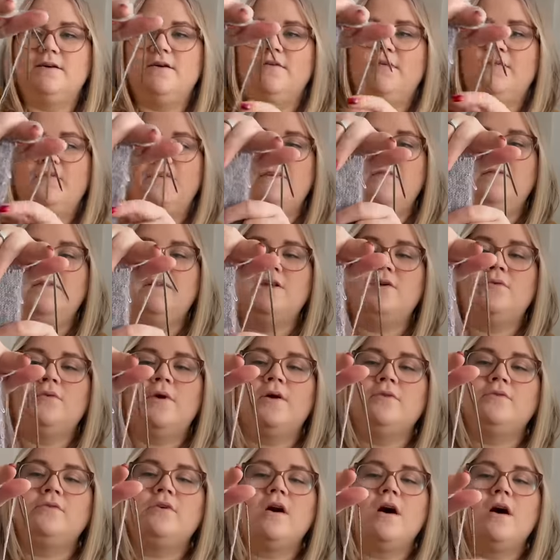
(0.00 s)
50
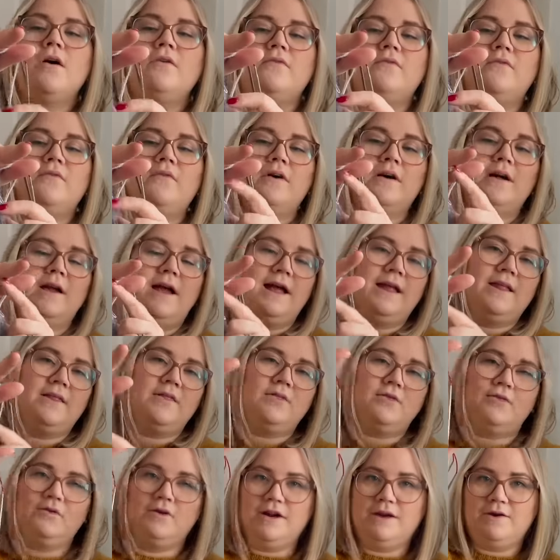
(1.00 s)
round cuff
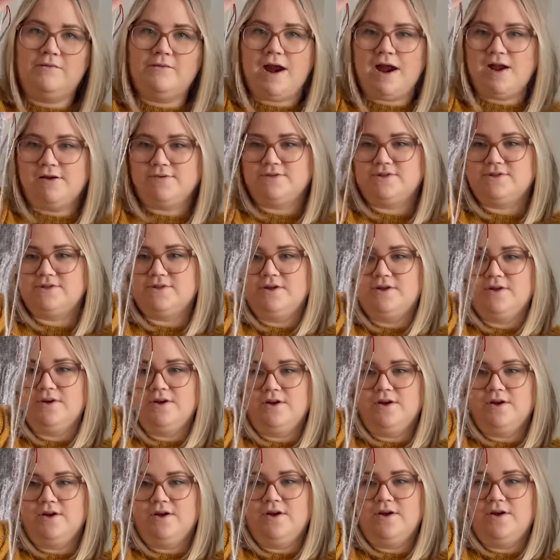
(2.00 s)
and 30
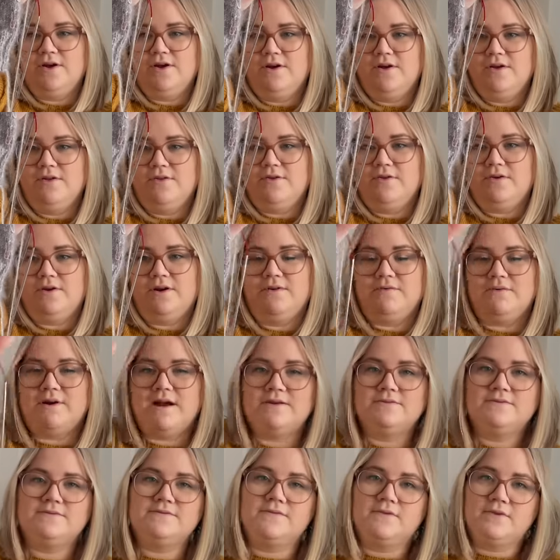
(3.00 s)

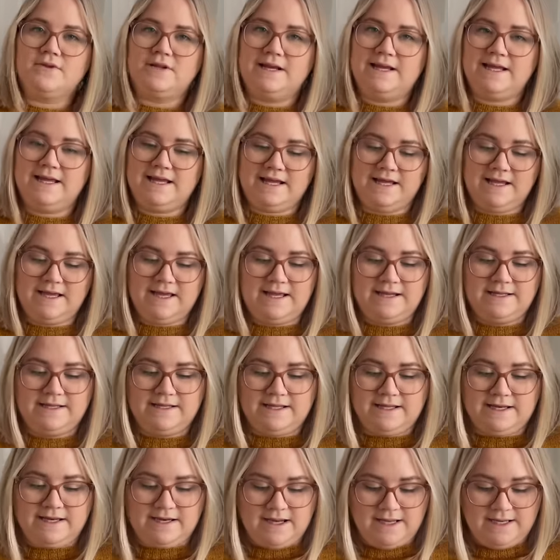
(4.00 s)
rounds for the leg, and
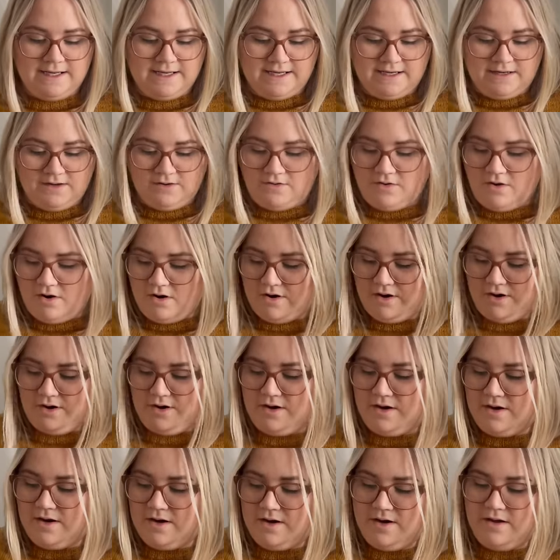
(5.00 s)
then I did a
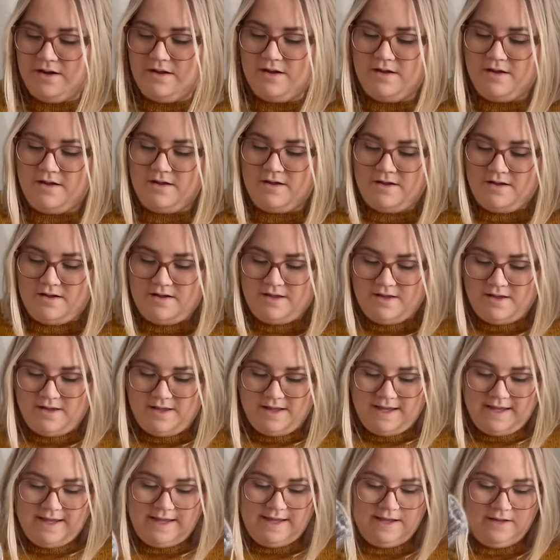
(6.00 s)
garter
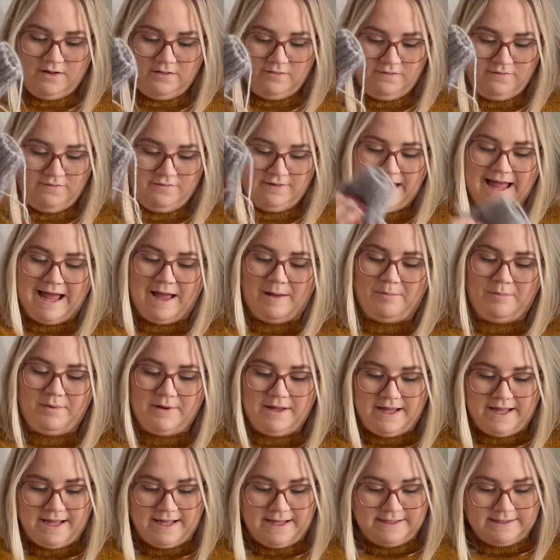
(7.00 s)
heel
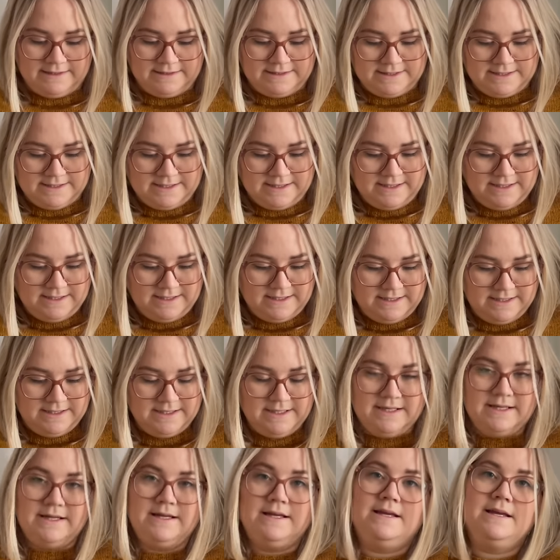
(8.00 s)
flap. And
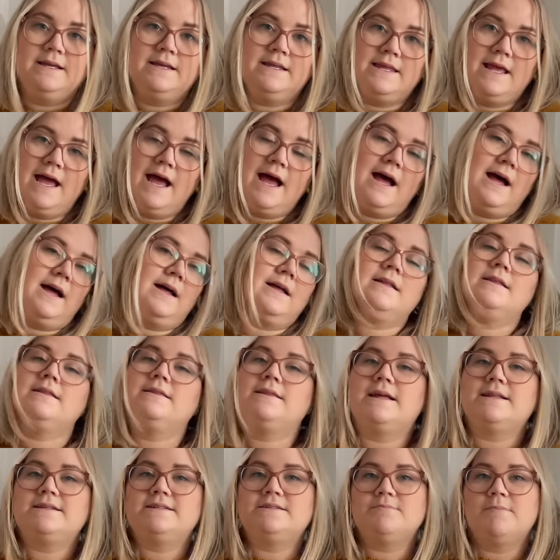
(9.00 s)
yeah,
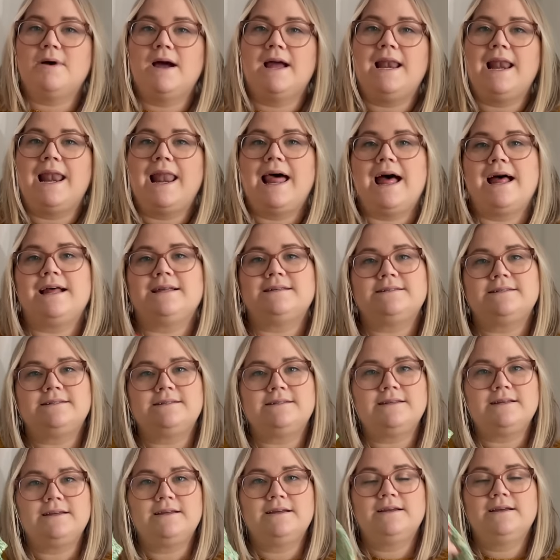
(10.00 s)
that's my
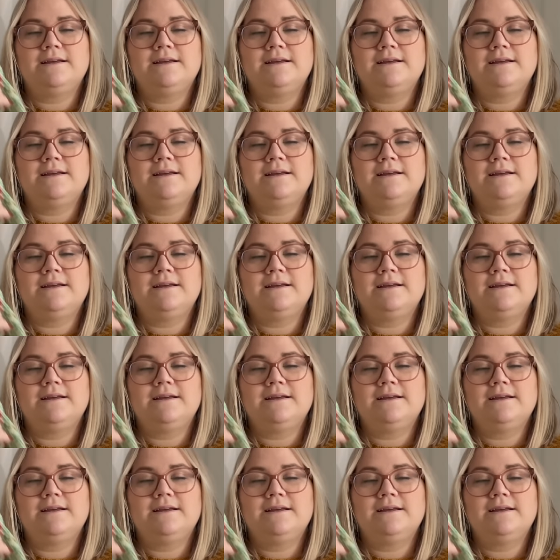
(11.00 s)
last